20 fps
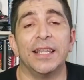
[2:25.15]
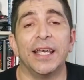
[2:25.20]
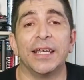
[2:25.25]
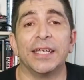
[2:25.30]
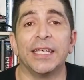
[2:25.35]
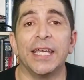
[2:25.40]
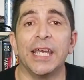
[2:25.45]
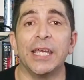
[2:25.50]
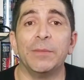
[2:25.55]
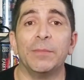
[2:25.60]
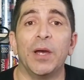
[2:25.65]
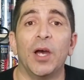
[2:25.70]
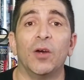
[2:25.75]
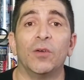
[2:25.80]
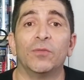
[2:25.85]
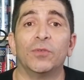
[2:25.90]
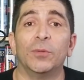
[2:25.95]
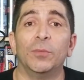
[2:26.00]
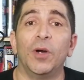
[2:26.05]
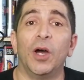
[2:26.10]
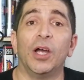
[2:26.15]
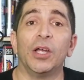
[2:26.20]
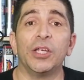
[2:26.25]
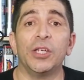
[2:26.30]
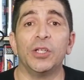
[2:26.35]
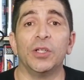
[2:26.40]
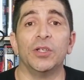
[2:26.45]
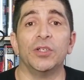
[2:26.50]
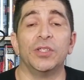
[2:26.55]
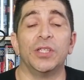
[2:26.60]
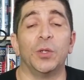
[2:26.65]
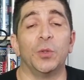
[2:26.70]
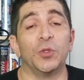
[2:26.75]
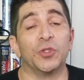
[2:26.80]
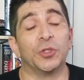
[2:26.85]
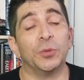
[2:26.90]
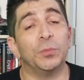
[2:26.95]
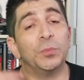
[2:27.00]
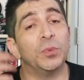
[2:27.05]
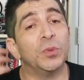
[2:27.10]
that came out from Oculus that
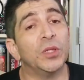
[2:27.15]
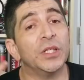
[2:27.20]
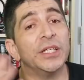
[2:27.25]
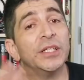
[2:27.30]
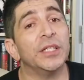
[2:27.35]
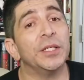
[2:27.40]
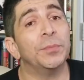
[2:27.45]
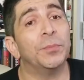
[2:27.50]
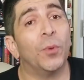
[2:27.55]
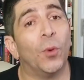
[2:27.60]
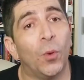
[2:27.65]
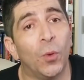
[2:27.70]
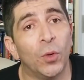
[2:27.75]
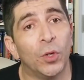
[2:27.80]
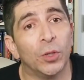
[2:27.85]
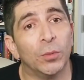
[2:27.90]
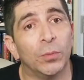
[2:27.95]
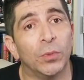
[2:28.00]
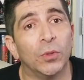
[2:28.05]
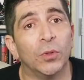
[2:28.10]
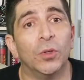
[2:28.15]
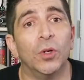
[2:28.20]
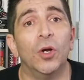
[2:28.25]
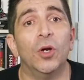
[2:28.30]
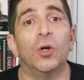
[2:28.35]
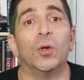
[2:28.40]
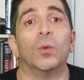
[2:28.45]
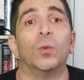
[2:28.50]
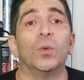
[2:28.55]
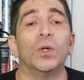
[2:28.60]
was completely portable